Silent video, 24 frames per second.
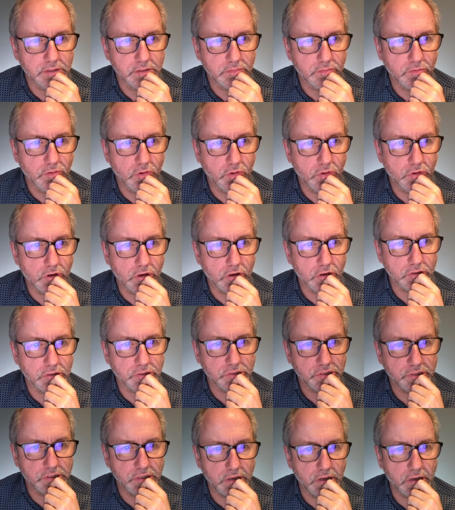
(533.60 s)
We've got
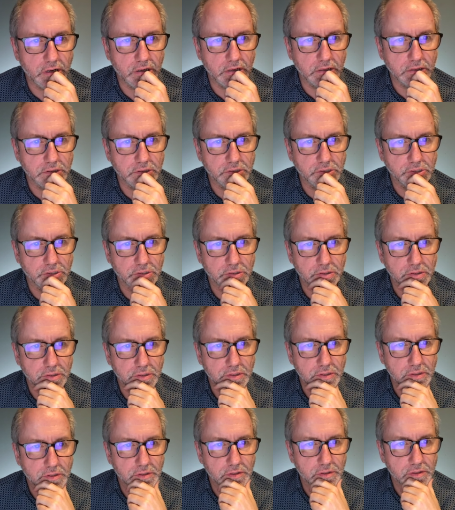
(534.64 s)
starts,
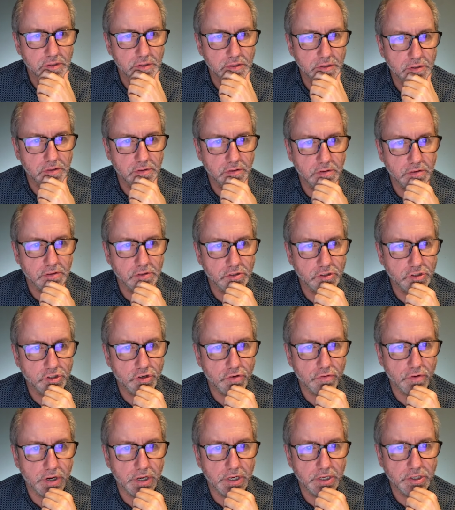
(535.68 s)

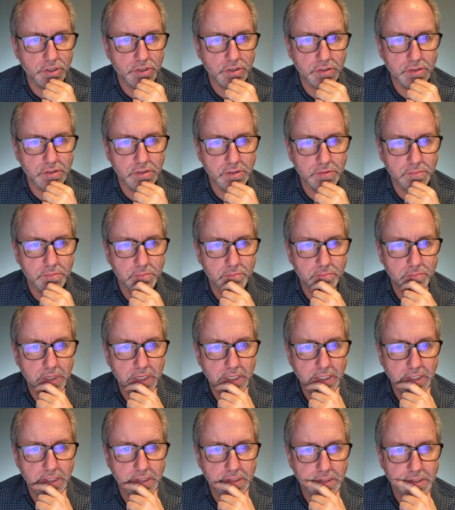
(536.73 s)
durations,
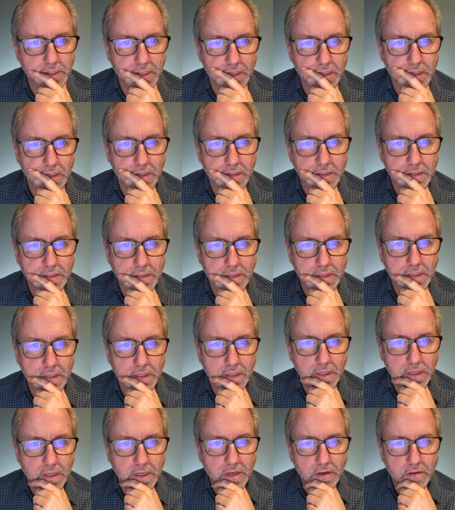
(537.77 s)
media start,
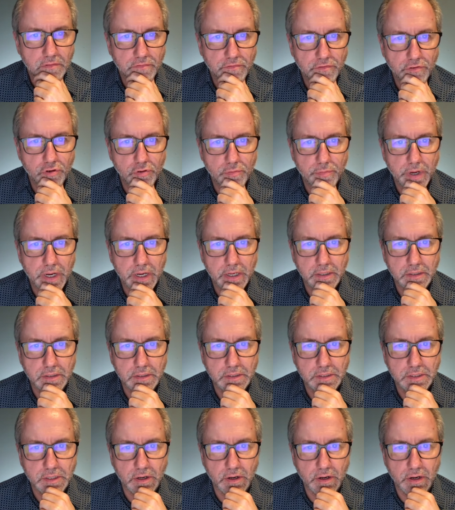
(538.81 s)
format,
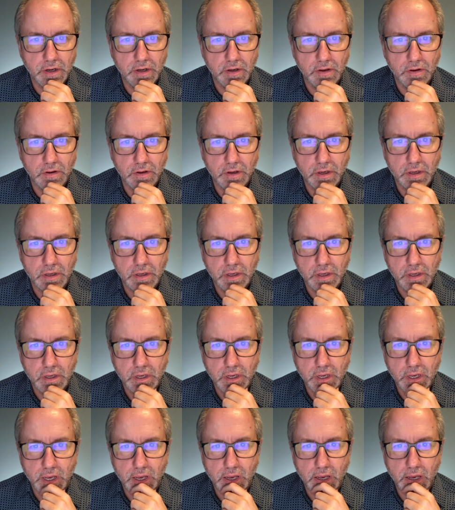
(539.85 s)
dialogue,
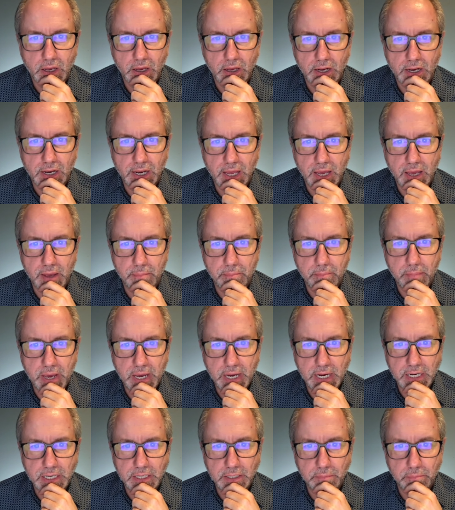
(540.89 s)
layer
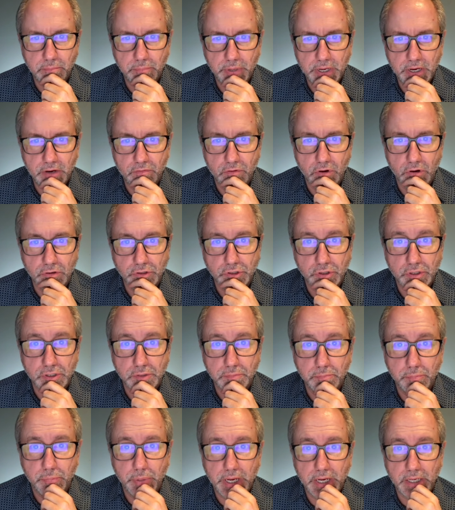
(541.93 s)
main, B-roll. So it's
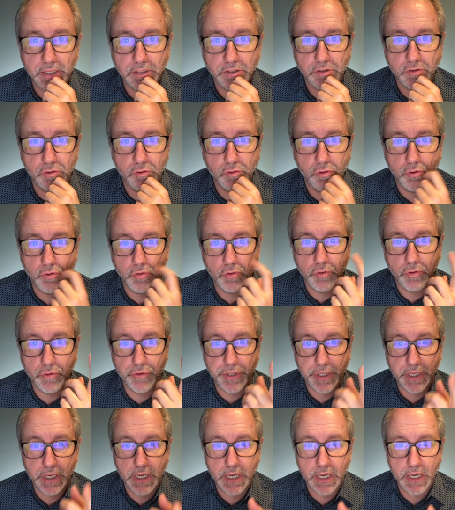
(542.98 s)
picked all
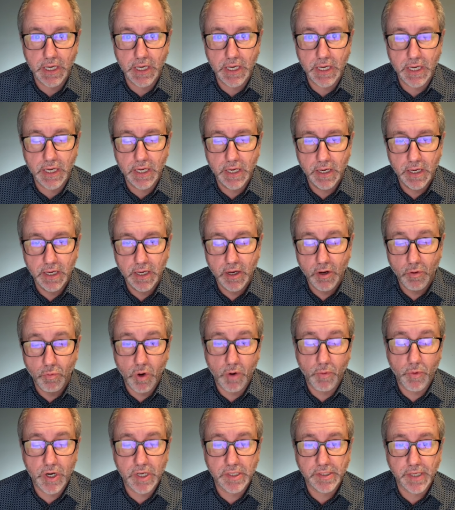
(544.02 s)
the, well,
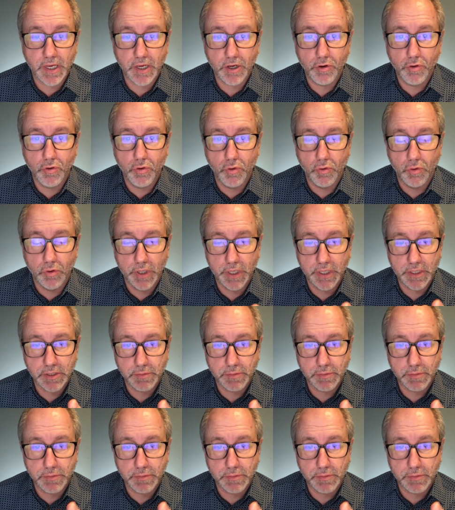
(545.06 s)
when I say all, it's